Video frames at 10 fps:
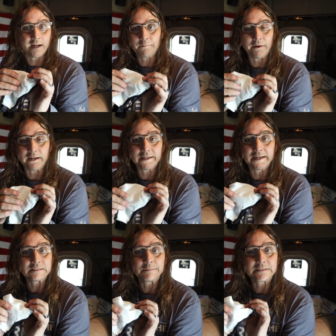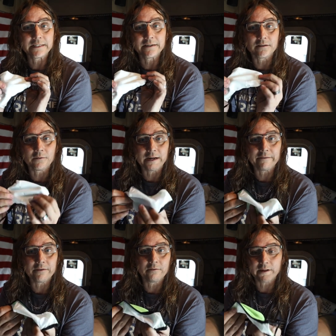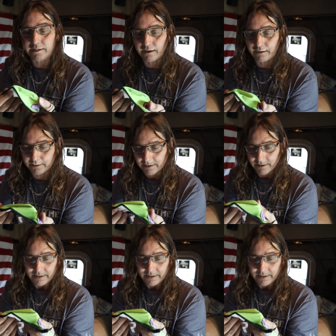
to call it polyester material, whatever you want to call it.